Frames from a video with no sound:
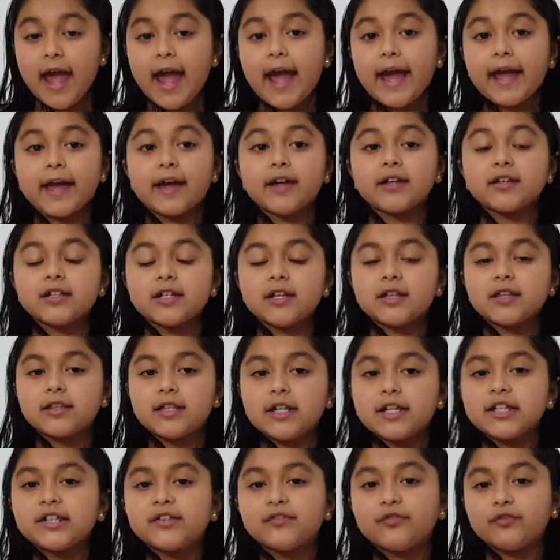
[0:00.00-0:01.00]
And
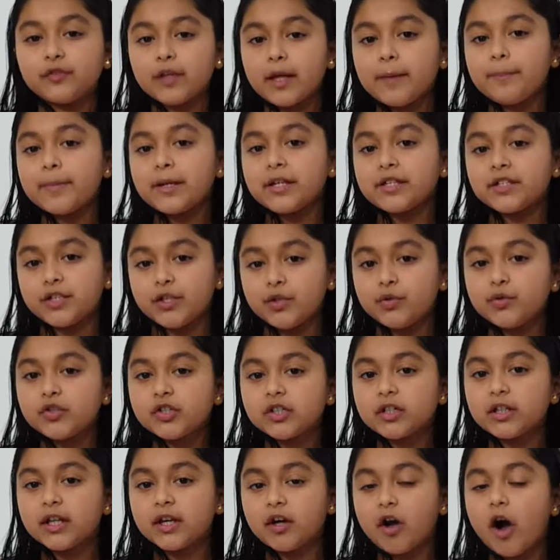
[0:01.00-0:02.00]
this flip is
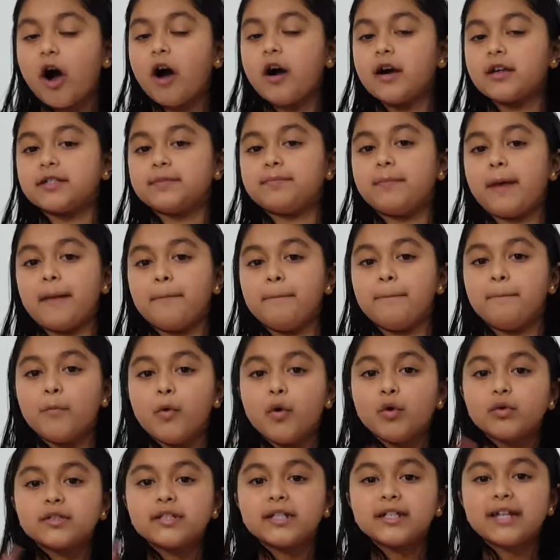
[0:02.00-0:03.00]
usually caused by
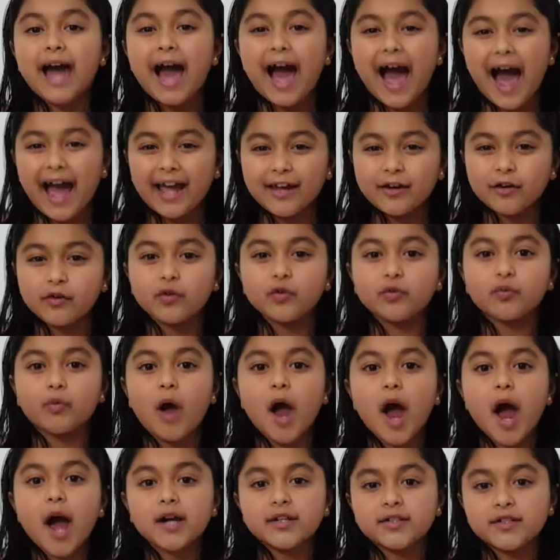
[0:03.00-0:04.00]
molten iron
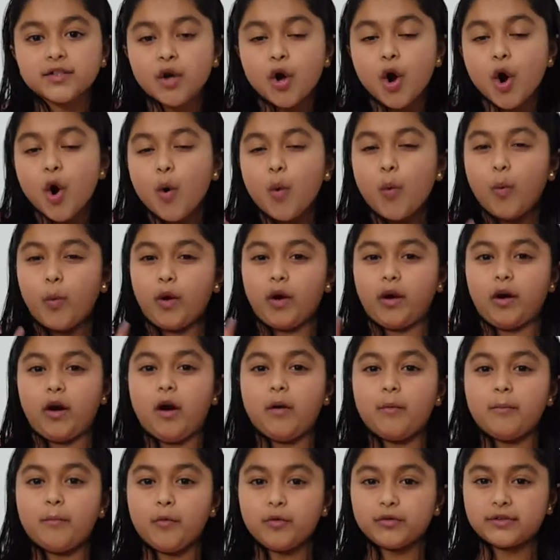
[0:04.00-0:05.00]
rocks or
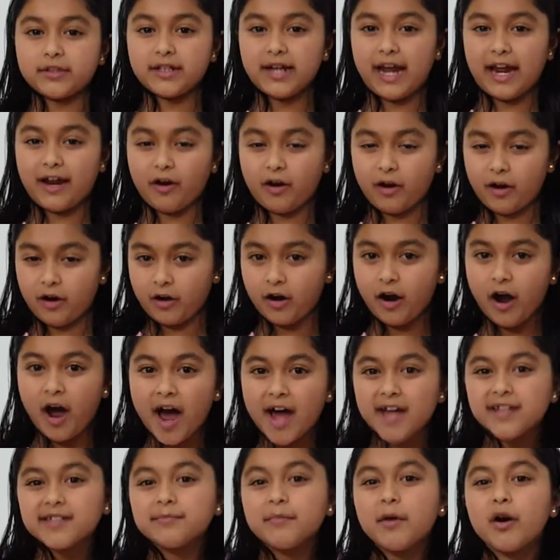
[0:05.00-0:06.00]
molten iron
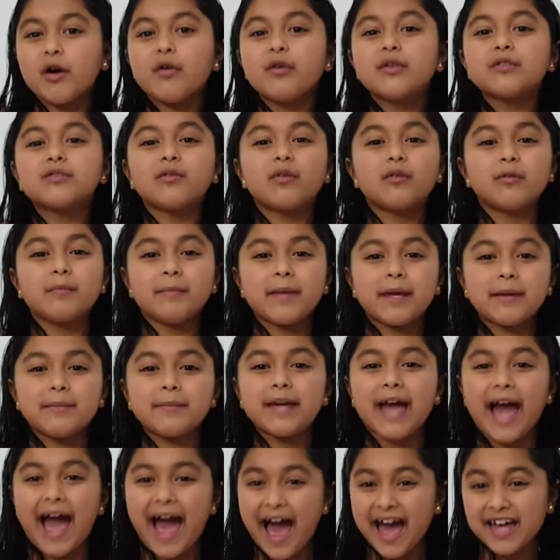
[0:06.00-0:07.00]
cosmos or
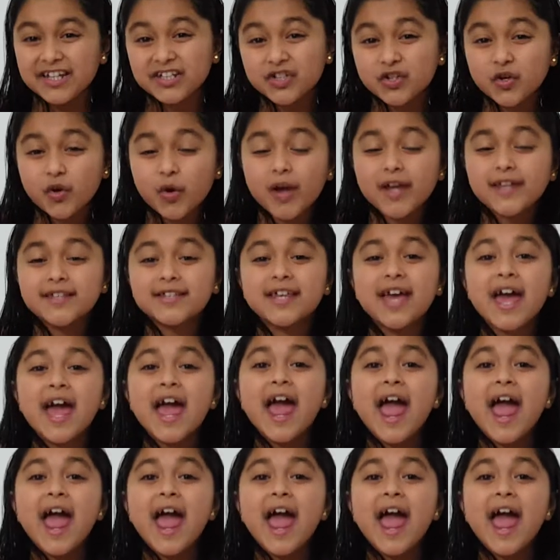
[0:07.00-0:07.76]
maybe asteroids.